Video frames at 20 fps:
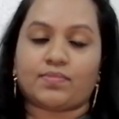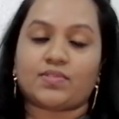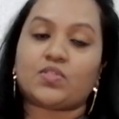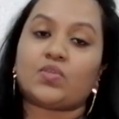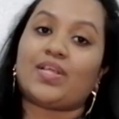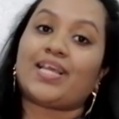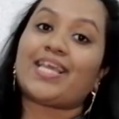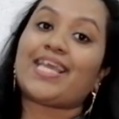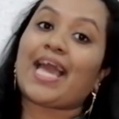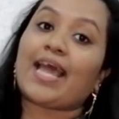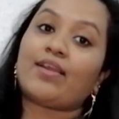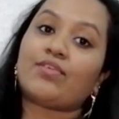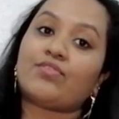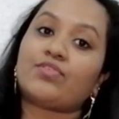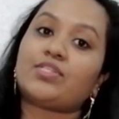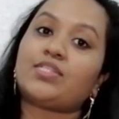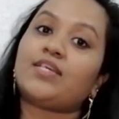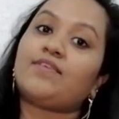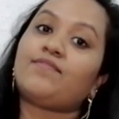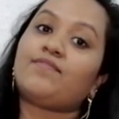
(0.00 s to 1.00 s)
So the
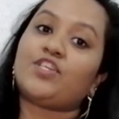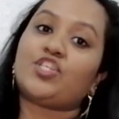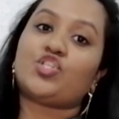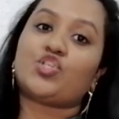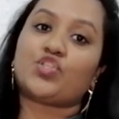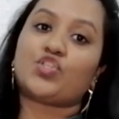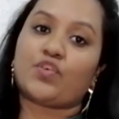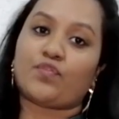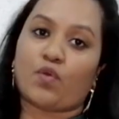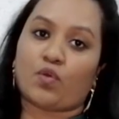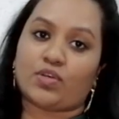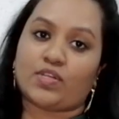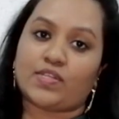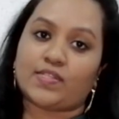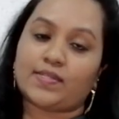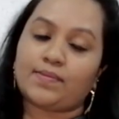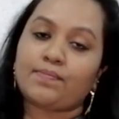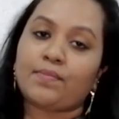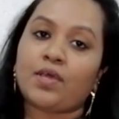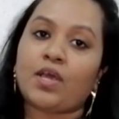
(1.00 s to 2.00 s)
characteristic features of
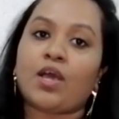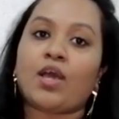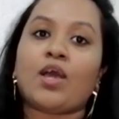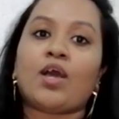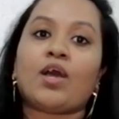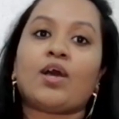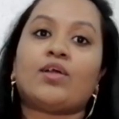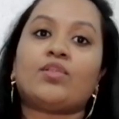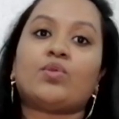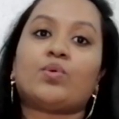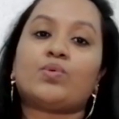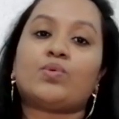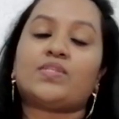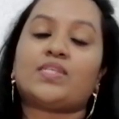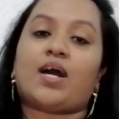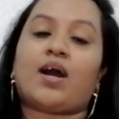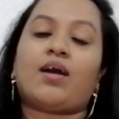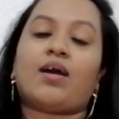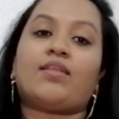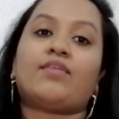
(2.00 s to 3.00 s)
autism, those
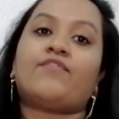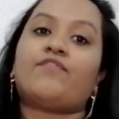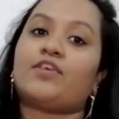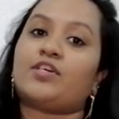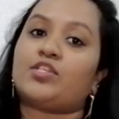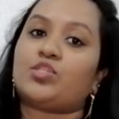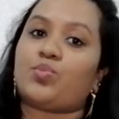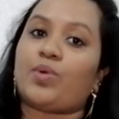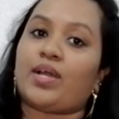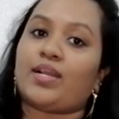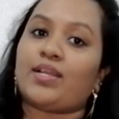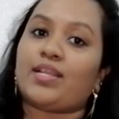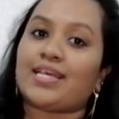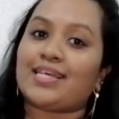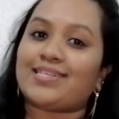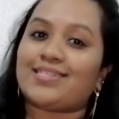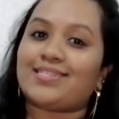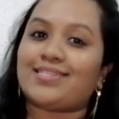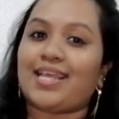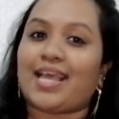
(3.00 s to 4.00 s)
are, first one
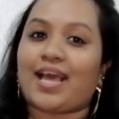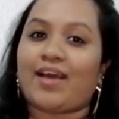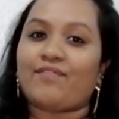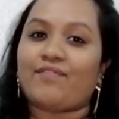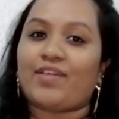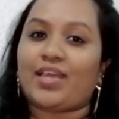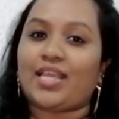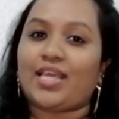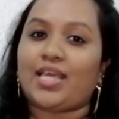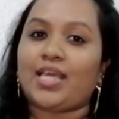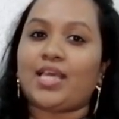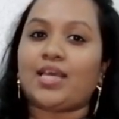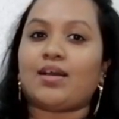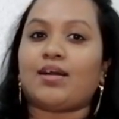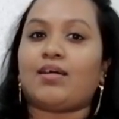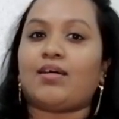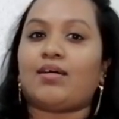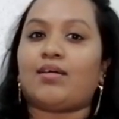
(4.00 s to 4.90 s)
is they have very